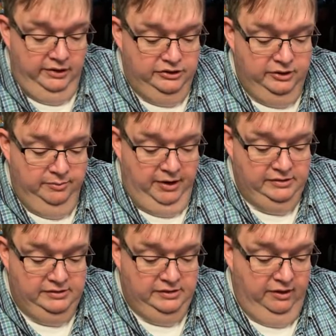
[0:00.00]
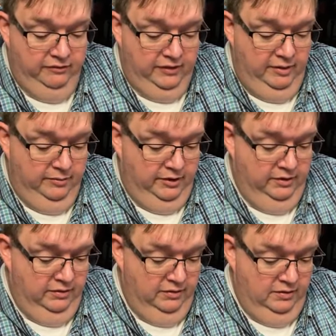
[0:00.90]
And then she embarrasses the whole
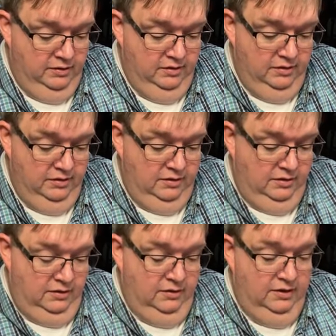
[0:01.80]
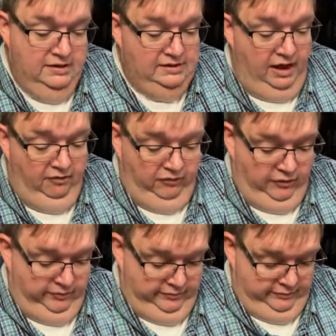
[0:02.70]
family. It's awful.